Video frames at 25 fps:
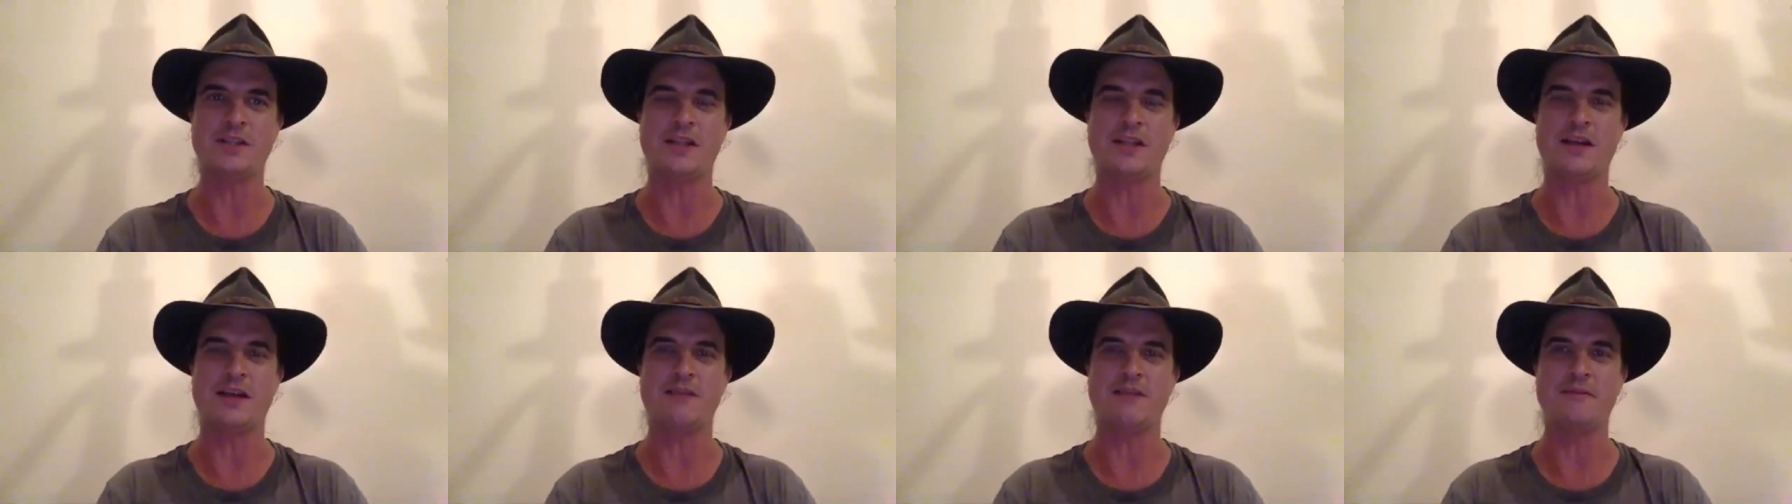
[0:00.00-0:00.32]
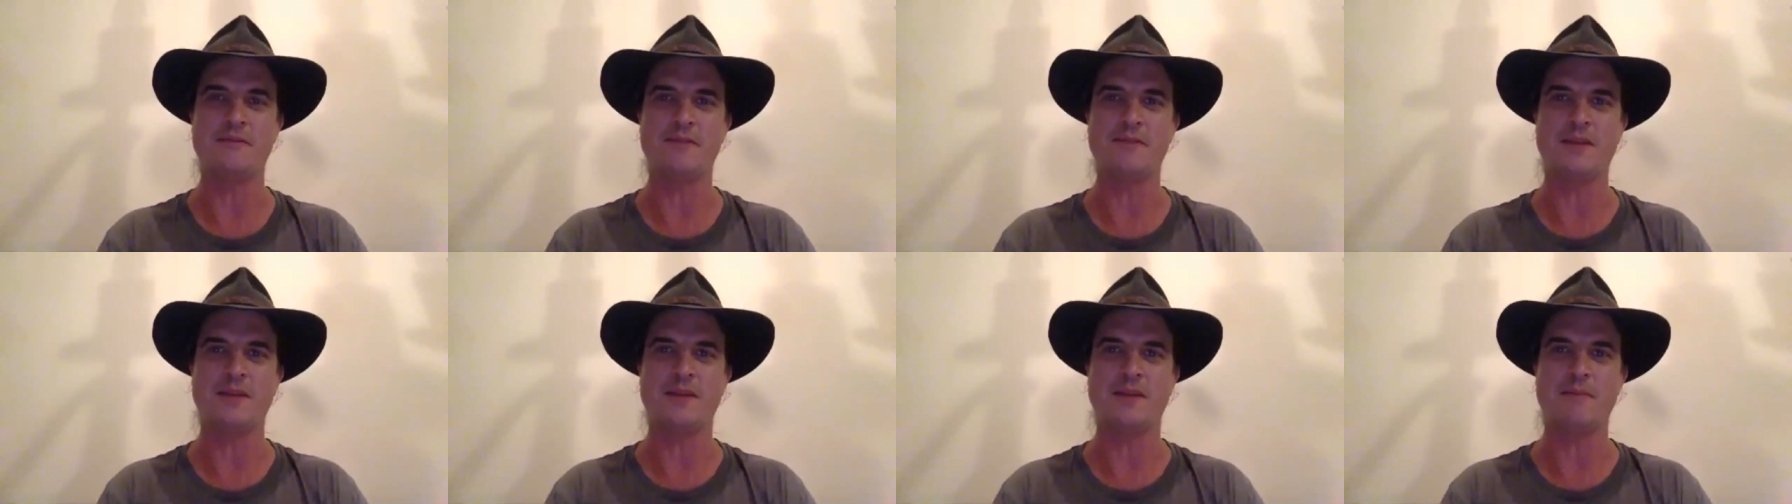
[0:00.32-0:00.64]
that
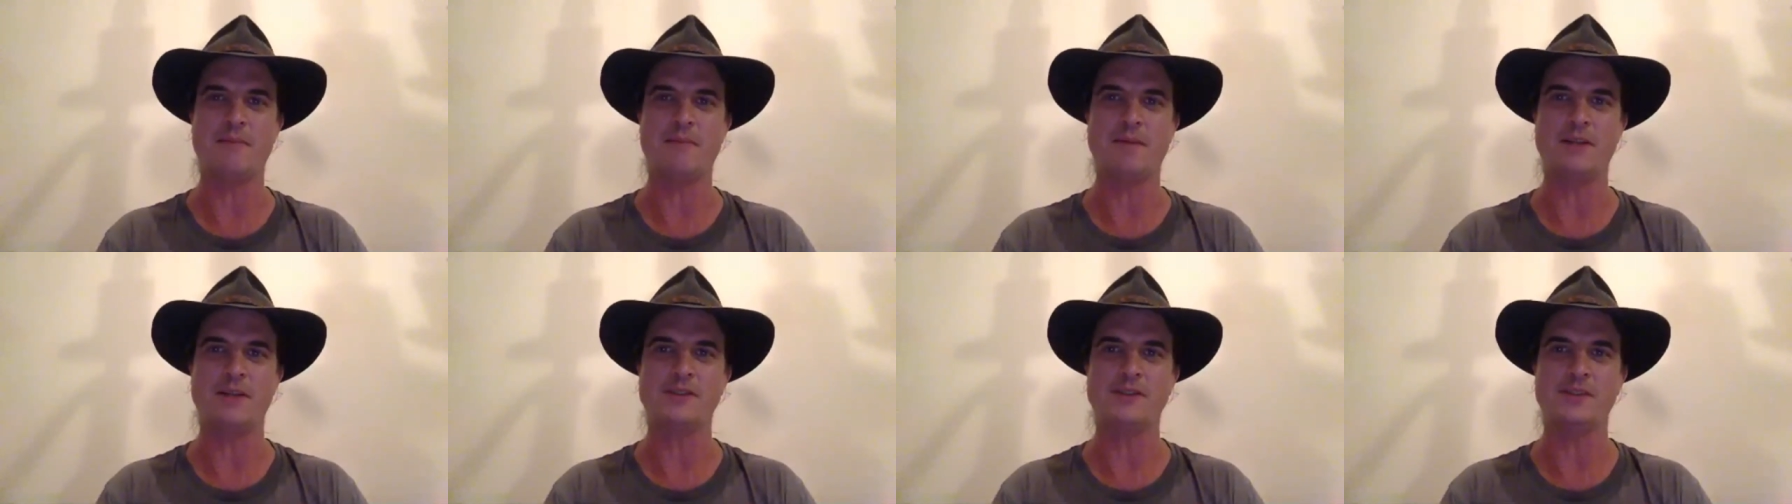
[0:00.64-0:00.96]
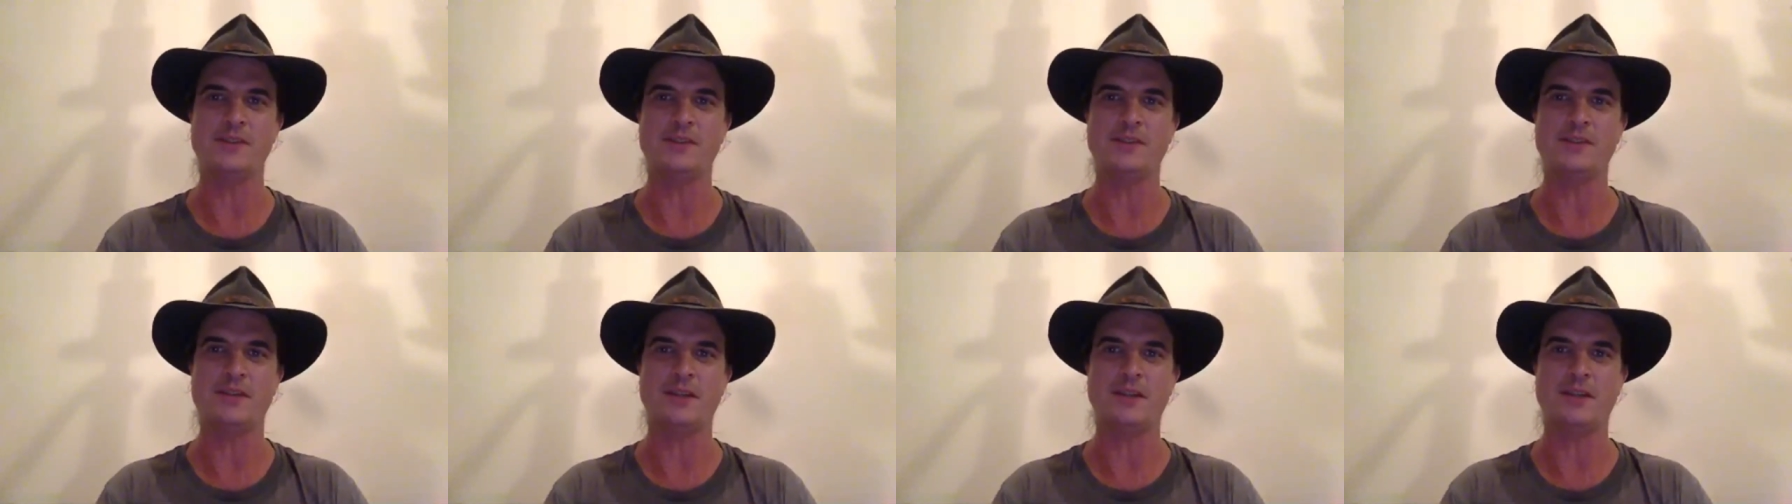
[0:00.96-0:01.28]
that
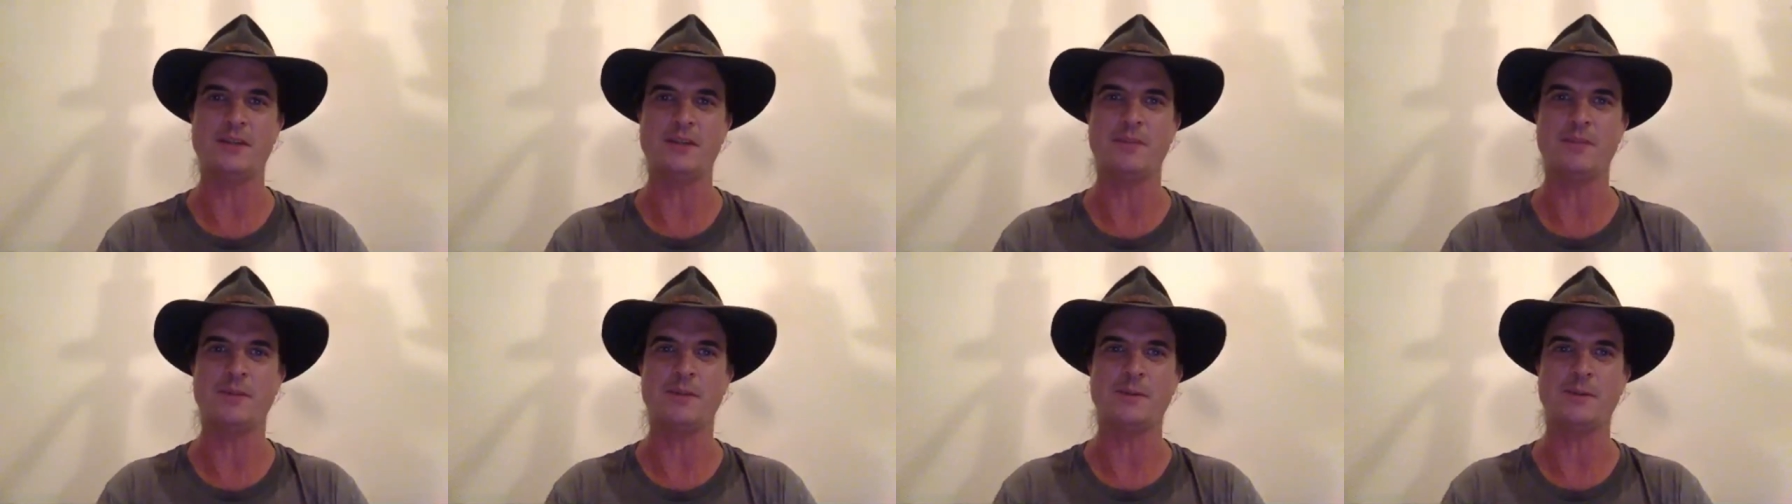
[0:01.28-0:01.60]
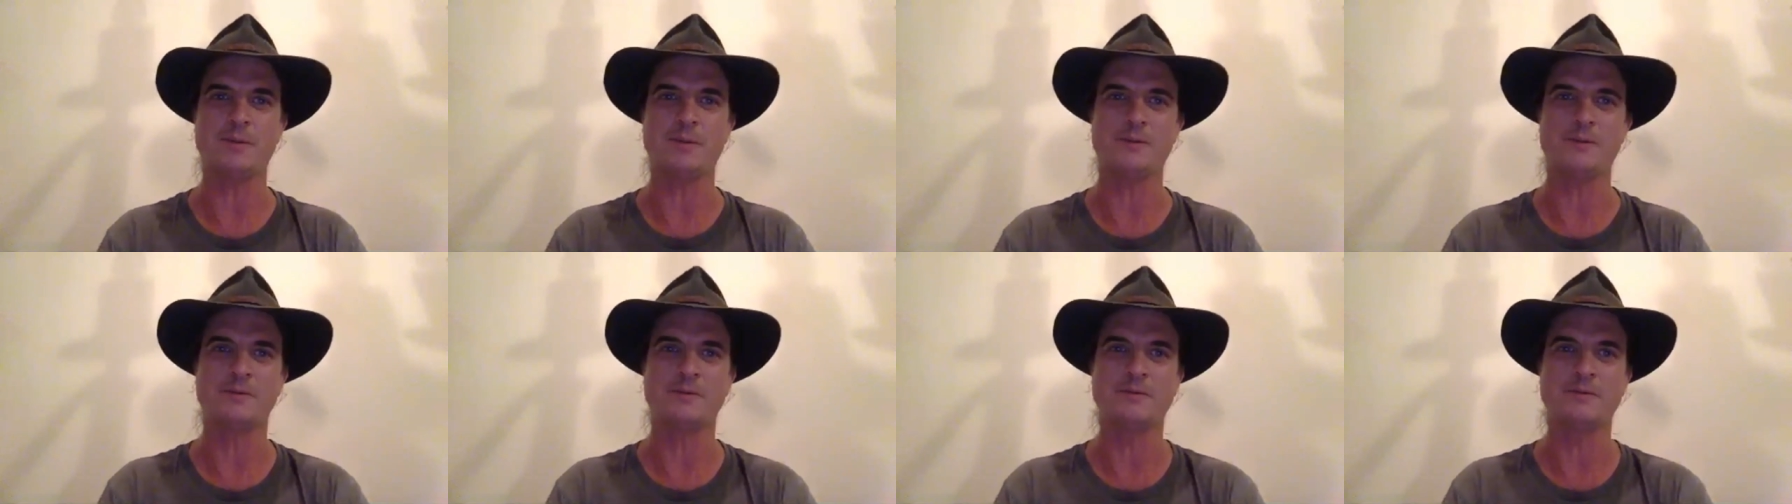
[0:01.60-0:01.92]
budget and the
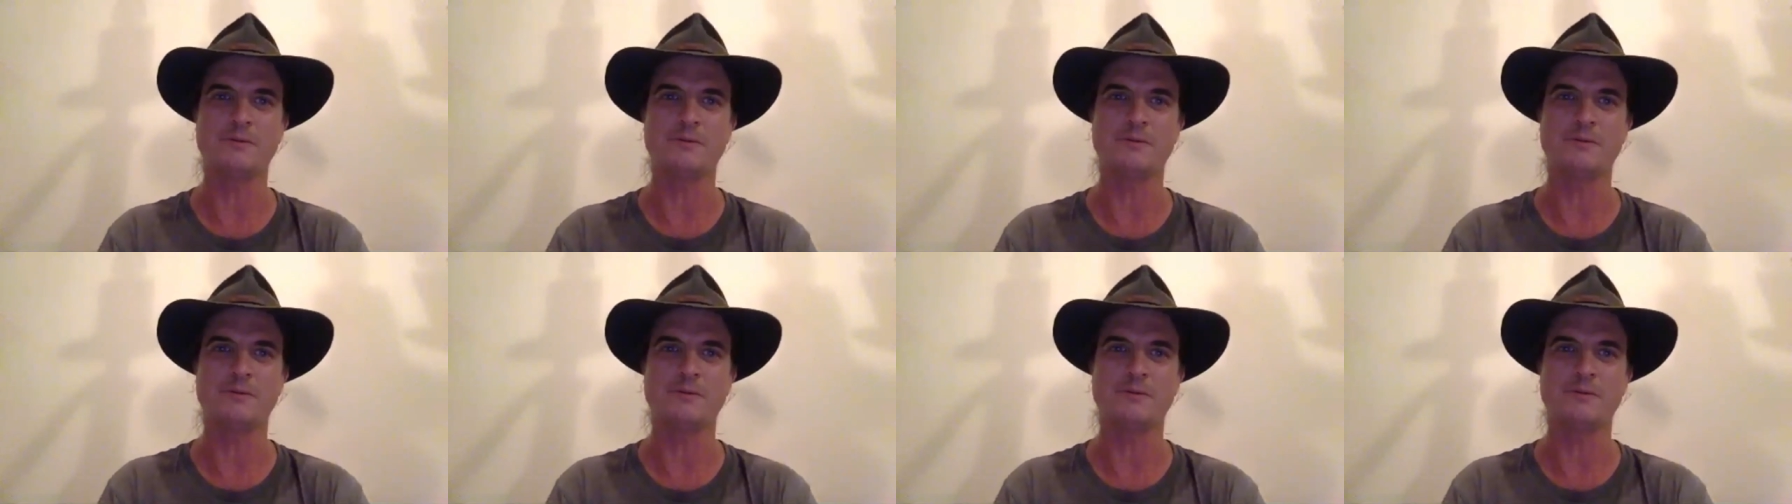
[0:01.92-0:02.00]
build.